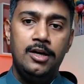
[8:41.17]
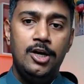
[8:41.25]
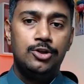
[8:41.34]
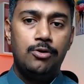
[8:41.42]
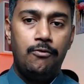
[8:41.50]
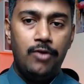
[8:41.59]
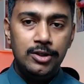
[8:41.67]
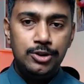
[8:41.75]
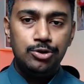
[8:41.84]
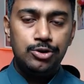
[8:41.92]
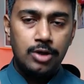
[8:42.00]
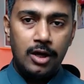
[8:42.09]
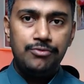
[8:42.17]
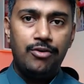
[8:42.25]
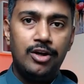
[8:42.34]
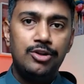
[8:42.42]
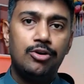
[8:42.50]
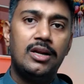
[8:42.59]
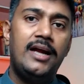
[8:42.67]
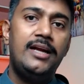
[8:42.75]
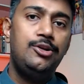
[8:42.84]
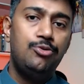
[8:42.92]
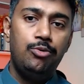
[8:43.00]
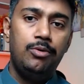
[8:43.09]
So once you search for the client,
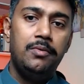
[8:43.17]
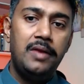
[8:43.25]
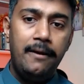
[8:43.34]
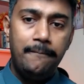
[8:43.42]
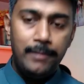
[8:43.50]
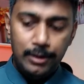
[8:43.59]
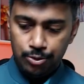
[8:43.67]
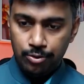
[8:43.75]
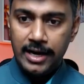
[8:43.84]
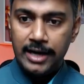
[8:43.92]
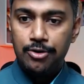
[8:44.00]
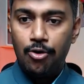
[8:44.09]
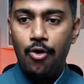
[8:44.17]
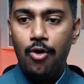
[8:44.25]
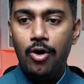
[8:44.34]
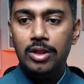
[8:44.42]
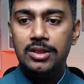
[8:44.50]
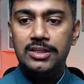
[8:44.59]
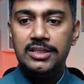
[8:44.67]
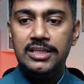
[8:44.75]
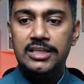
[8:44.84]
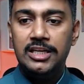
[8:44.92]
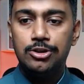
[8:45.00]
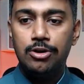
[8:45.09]
you will be able to get all the
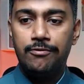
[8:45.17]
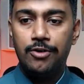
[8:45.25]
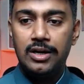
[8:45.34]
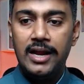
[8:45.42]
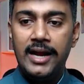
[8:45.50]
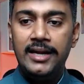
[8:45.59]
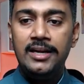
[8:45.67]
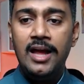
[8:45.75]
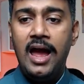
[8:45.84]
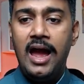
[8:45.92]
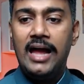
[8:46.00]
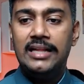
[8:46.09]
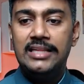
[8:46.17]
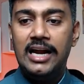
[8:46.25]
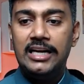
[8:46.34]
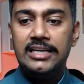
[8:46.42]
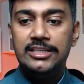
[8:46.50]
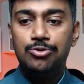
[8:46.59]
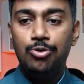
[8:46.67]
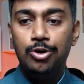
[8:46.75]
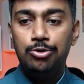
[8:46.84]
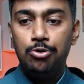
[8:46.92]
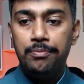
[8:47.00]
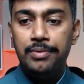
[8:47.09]
details of a client, and that is going
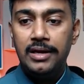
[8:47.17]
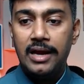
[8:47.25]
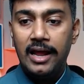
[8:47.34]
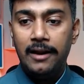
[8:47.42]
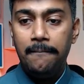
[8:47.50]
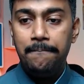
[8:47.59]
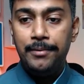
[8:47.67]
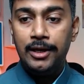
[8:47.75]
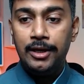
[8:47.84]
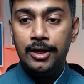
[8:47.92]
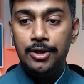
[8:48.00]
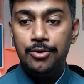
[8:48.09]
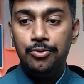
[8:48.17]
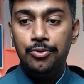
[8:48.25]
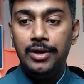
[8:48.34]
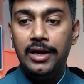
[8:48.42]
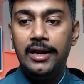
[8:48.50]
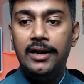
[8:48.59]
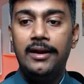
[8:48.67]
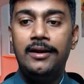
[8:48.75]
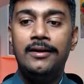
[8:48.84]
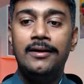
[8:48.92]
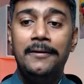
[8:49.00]
to be helping you in